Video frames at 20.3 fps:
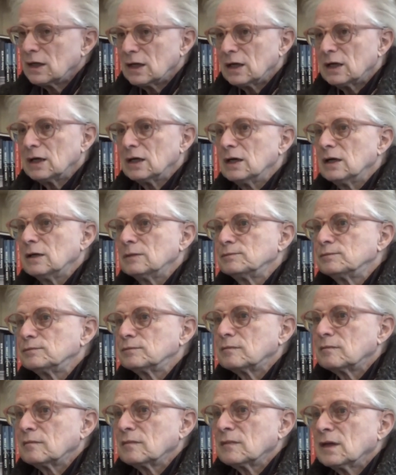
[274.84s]

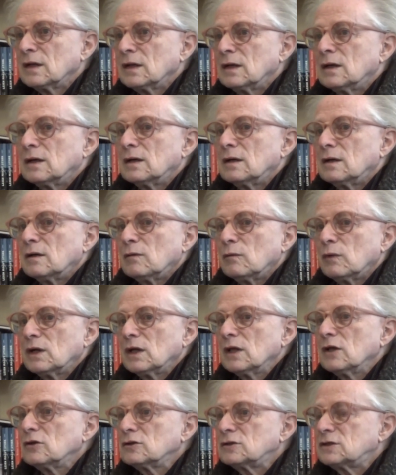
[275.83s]
When I
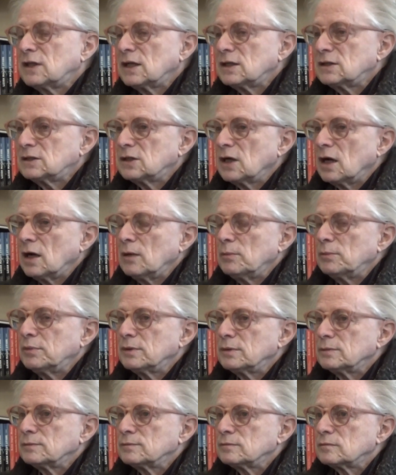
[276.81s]
lost that job,
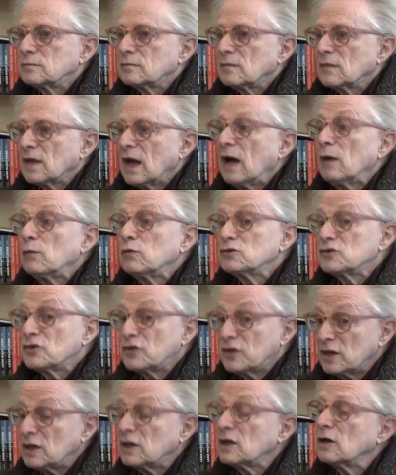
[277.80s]
I was
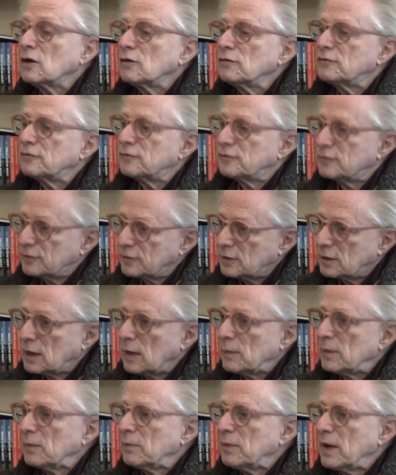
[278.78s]
thinking of
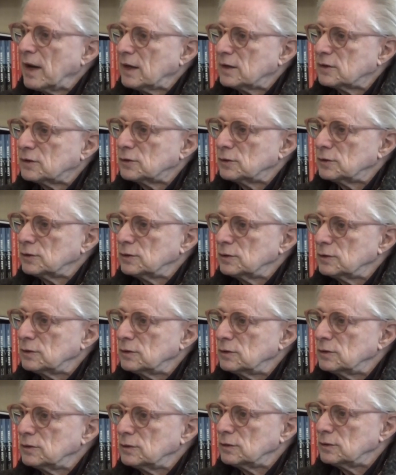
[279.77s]
coming back
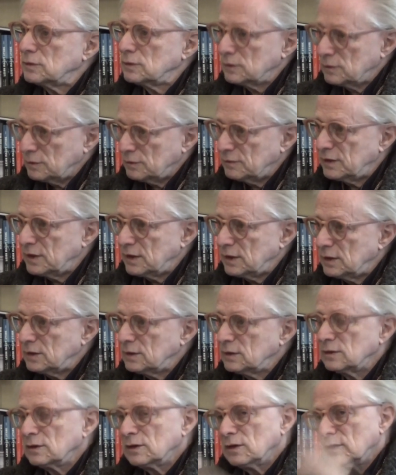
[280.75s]
to
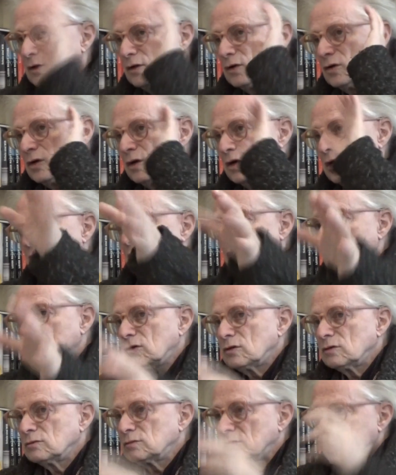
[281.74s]
Vienna, and
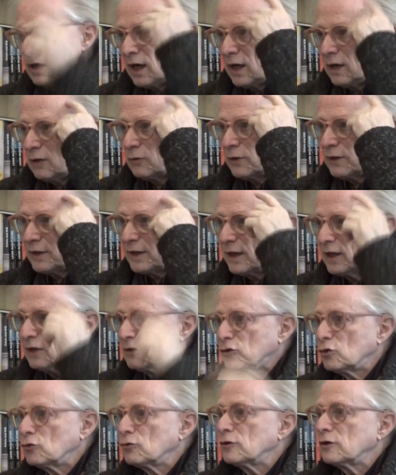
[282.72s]
I already
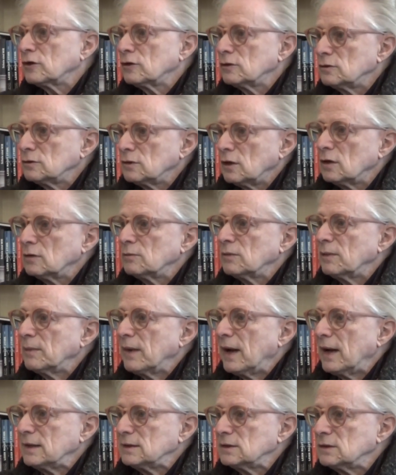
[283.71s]
had Tokyo on my
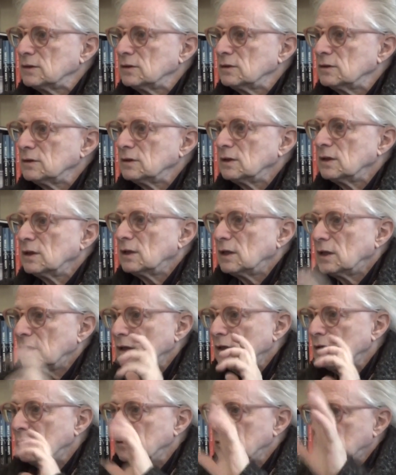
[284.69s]
mind,
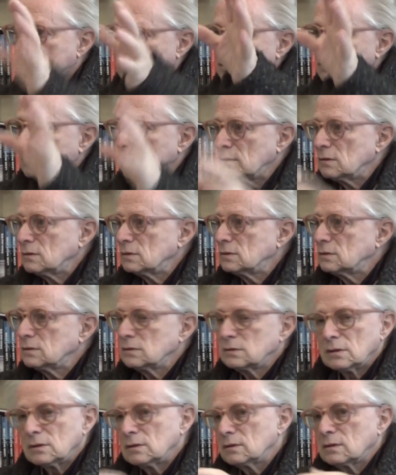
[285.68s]
and go to
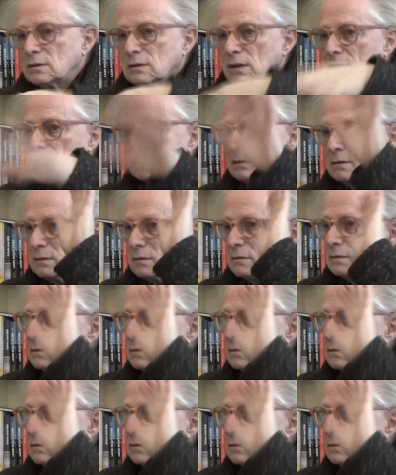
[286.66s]
Tokyo, I don't know,